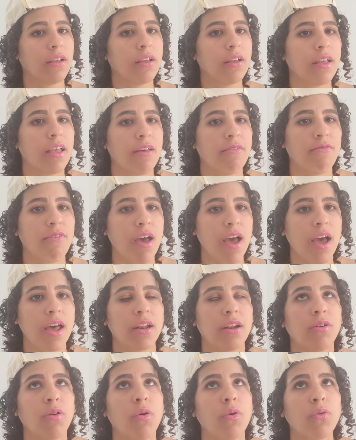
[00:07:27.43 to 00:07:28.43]

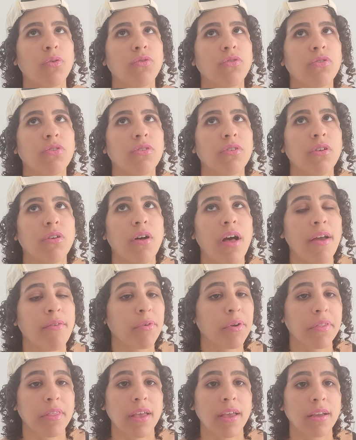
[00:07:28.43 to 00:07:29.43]
event. It holds
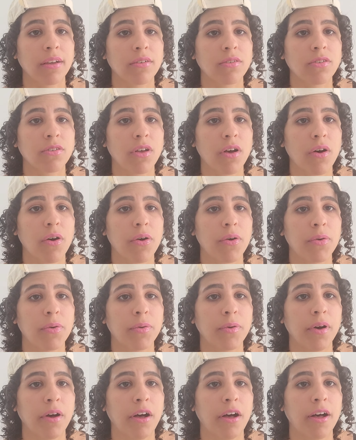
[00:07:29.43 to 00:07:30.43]
everything.
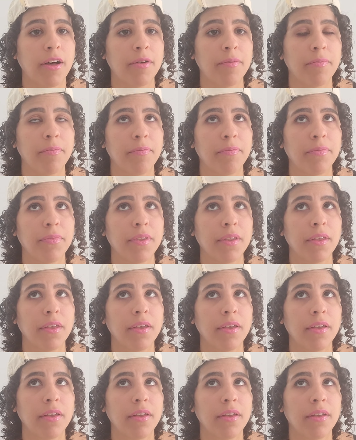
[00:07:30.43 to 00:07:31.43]
So
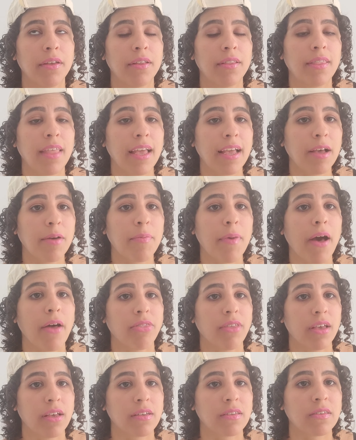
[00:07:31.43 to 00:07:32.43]
think
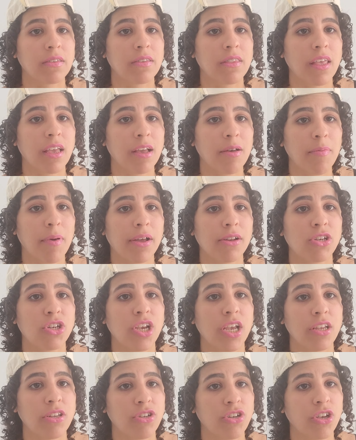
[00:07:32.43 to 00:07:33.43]
about this. Think about
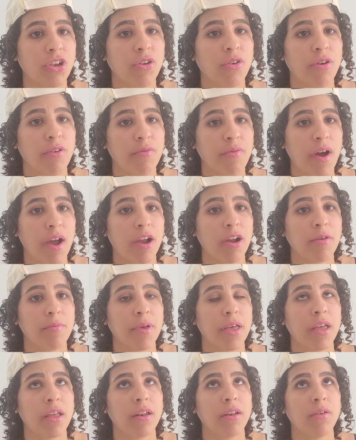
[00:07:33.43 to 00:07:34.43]
changing your
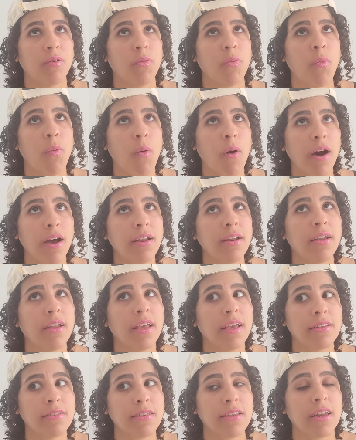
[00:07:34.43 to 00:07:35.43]
environment. What
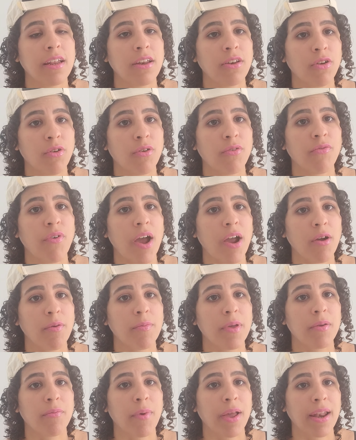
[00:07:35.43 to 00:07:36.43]
is it in your
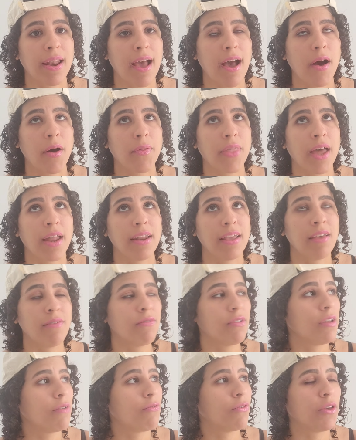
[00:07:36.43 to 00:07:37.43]
environment right now that
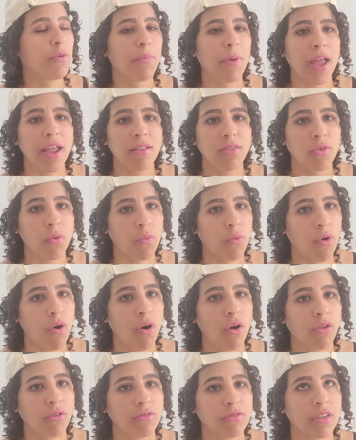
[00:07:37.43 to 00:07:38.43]
even if you paint the
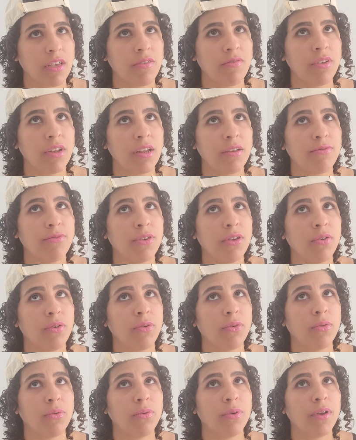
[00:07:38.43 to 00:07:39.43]
walls, even
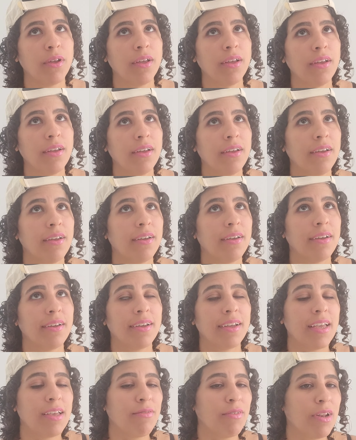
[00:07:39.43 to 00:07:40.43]

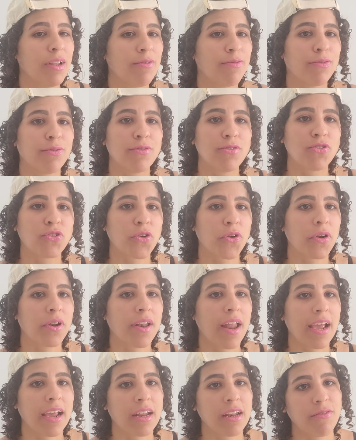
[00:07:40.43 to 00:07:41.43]
if certain
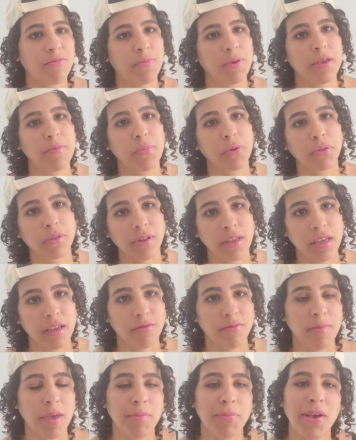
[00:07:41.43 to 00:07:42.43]
negative people
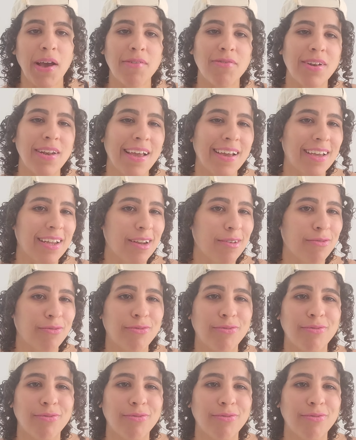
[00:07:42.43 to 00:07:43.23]
leave, maybe you have a negative